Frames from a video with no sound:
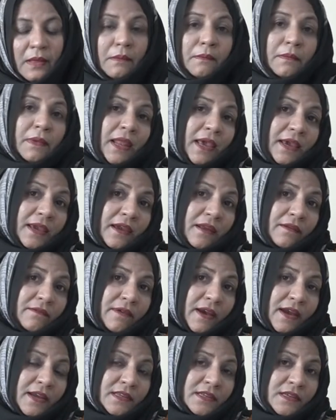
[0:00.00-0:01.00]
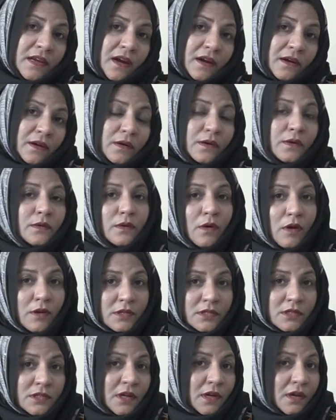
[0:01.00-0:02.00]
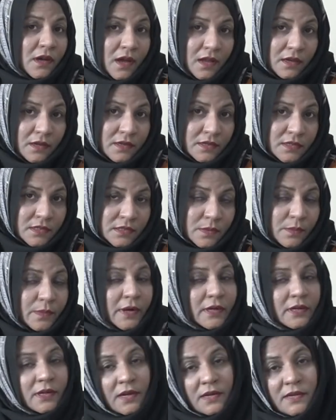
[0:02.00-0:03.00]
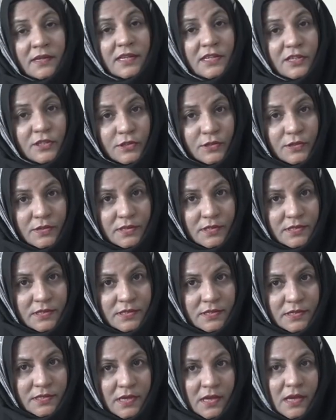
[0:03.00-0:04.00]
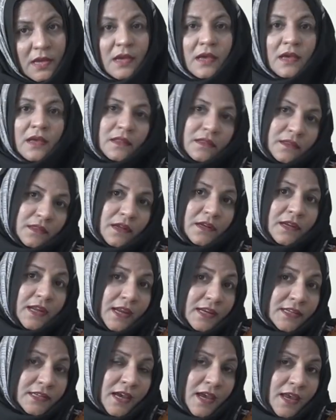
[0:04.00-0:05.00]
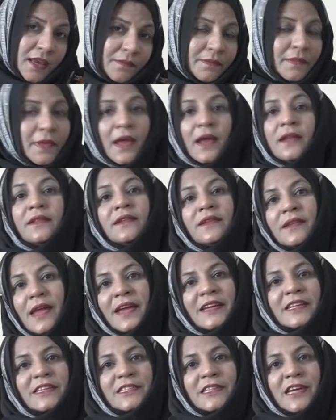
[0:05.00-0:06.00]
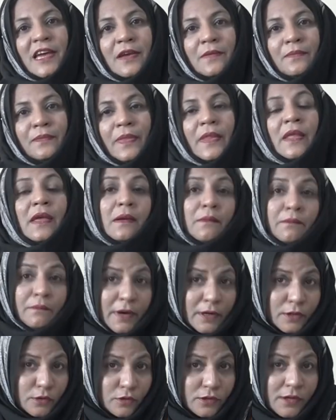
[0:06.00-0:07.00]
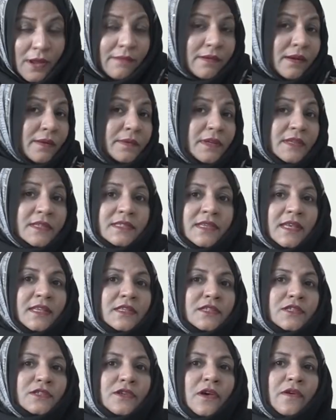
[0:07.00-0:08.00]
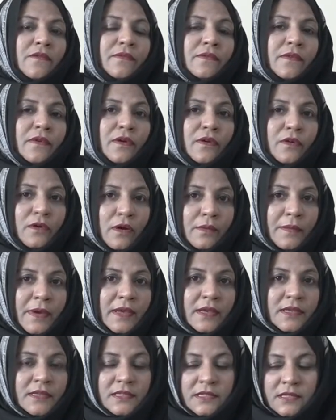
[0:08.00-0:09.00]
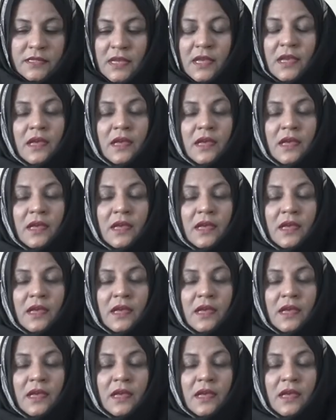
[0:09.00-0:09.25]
black and white are not the colors, but conditions, the daytime and the night time. But to develop the sense of chromics,